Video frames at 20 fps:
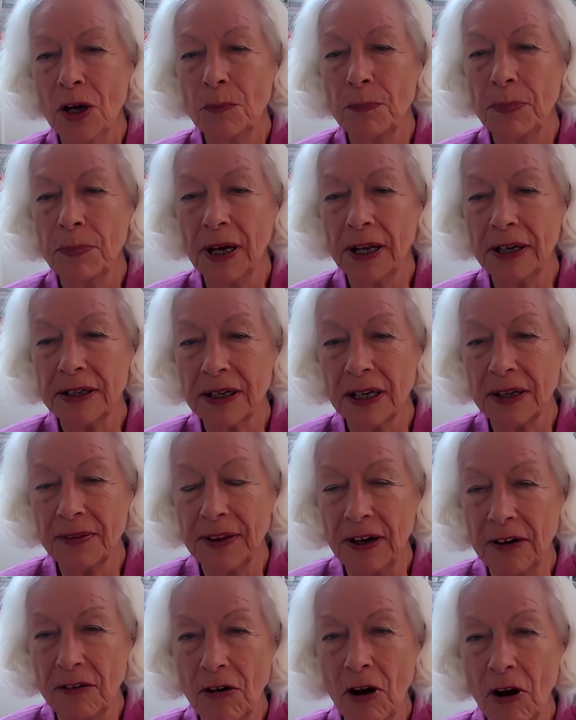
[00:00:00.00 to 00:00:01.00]
But
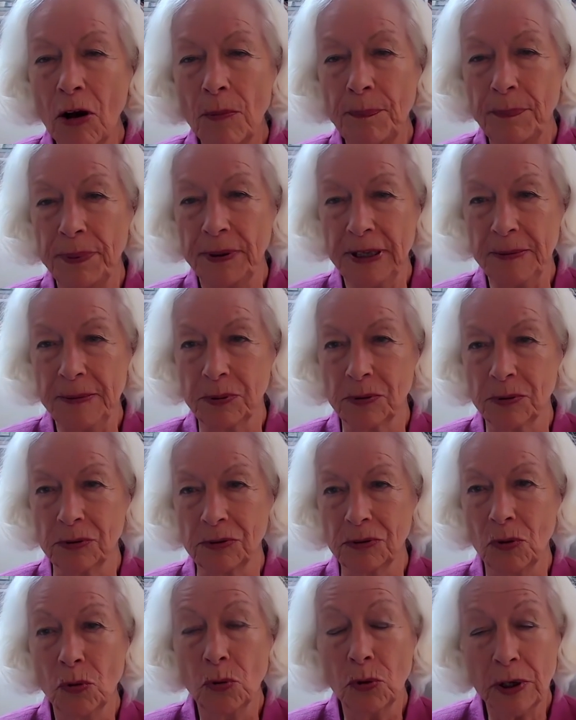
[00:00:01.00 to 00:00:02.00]
there are
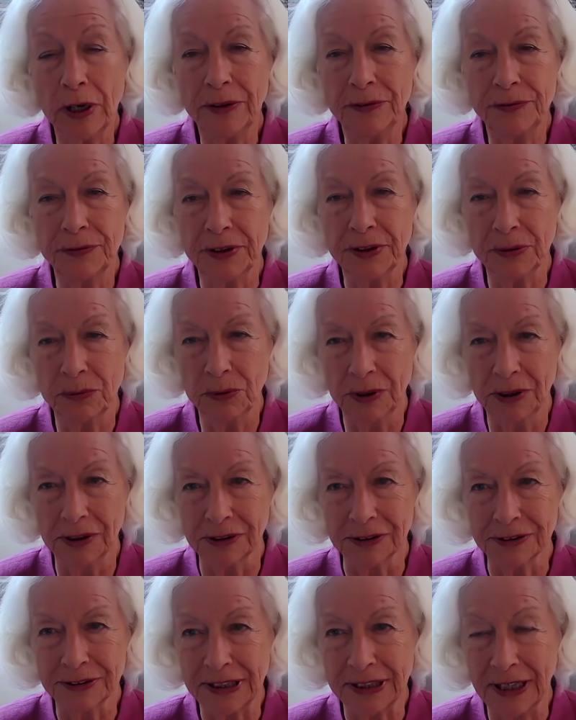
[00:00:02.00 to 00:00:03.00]
people all over the
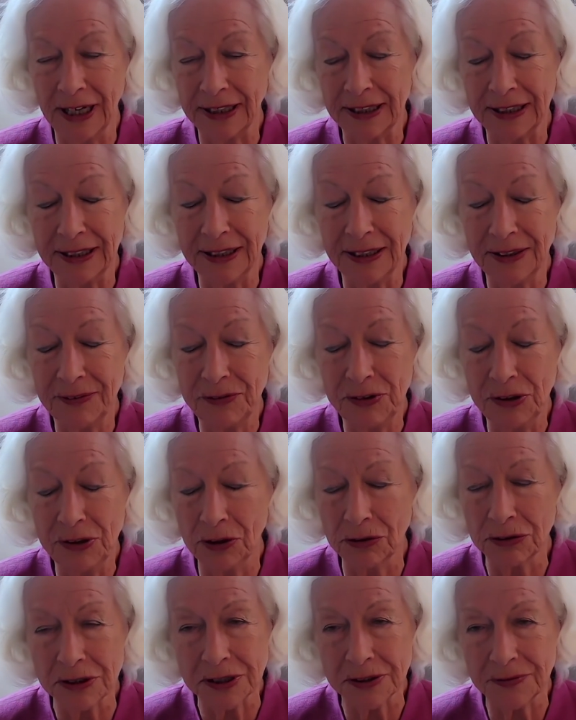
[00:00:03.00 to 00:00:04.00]
world, and I can give you
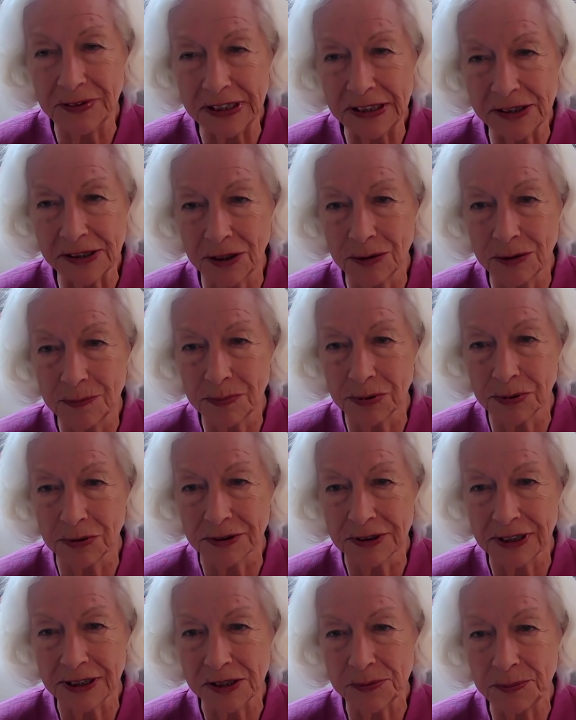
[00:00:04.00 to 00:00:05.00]
lots of
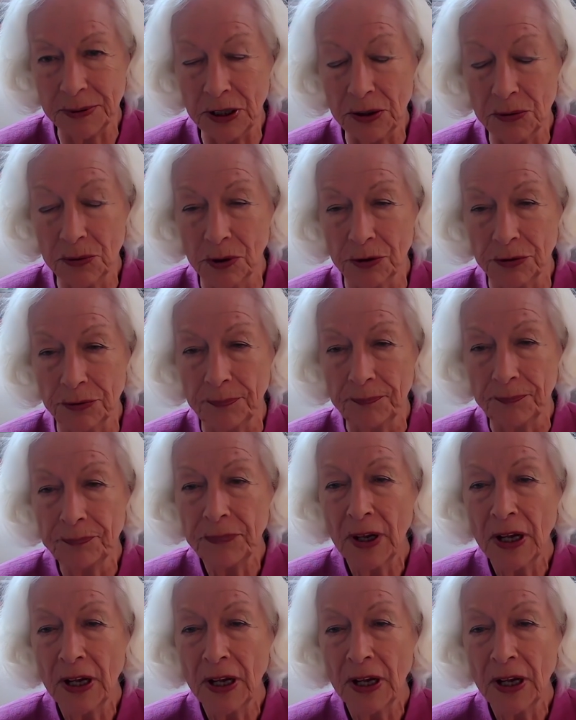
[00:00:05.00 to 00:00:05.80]
examples as we go on,